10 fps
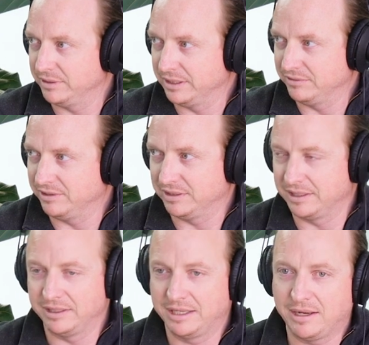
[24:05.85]

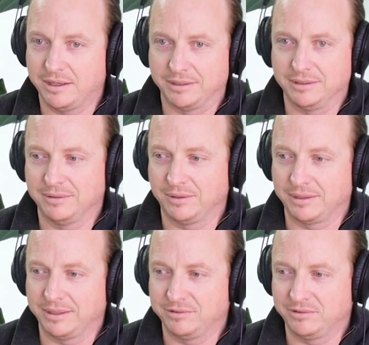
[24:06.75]
Realistically, you can't,
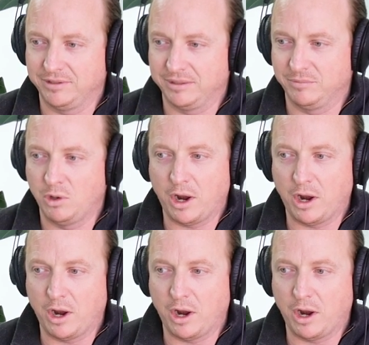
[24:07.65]
as you said,